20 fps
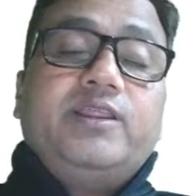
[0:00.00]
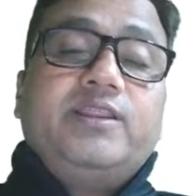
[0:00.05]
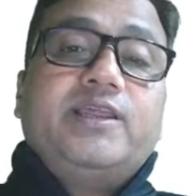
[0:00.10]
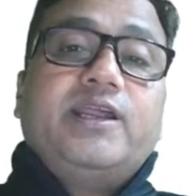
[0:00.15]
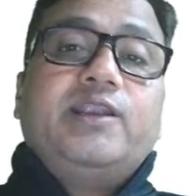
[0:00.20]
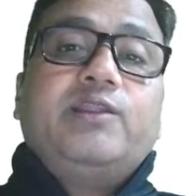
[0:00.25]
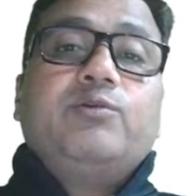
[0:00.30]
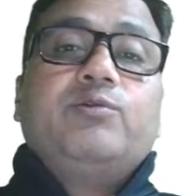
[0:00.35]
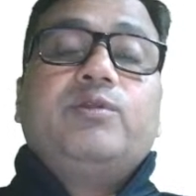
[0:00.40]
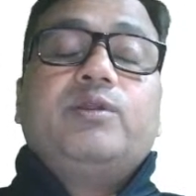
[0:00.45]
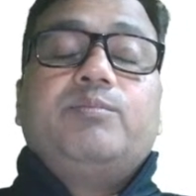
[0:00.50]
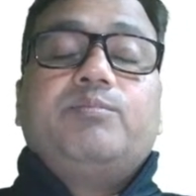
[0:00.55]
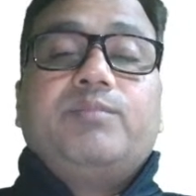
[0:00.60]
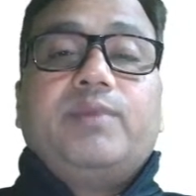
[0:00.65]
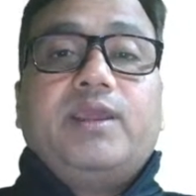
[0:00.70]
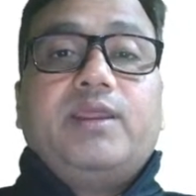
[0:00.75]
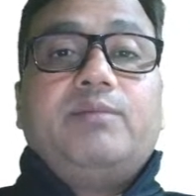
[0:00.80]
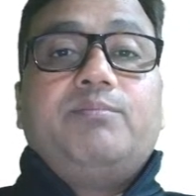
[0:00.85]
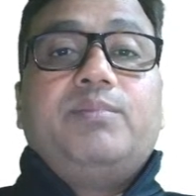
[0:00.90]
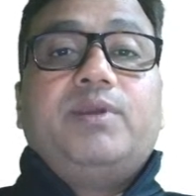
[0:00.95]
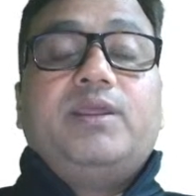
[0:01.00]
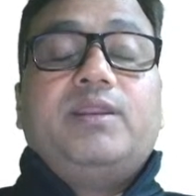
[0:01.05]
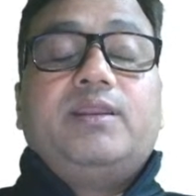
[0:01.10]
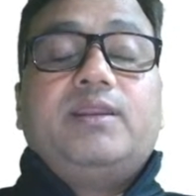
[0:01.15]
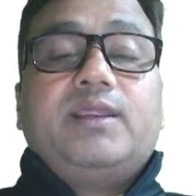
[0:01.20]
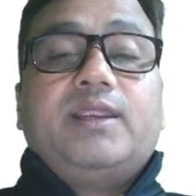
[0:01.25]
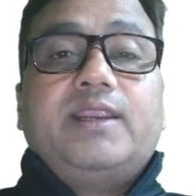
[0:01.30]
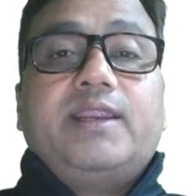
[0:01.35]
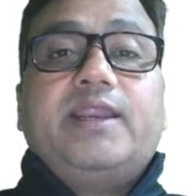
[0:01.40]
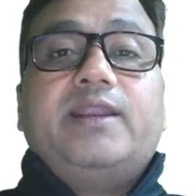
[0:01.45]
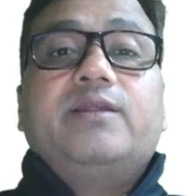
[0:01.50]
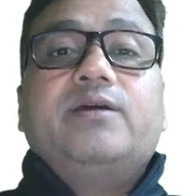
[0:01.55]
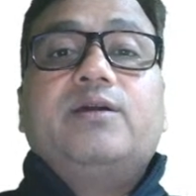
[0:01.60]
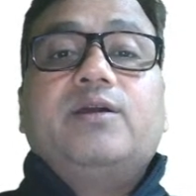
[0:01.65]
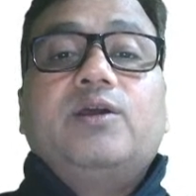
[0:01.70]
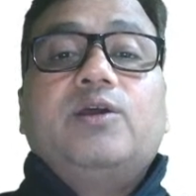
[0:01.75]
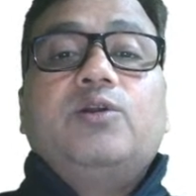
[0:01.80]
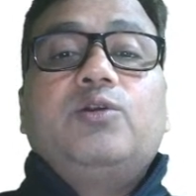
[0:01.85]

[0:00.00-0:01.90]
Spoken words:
that you may be needed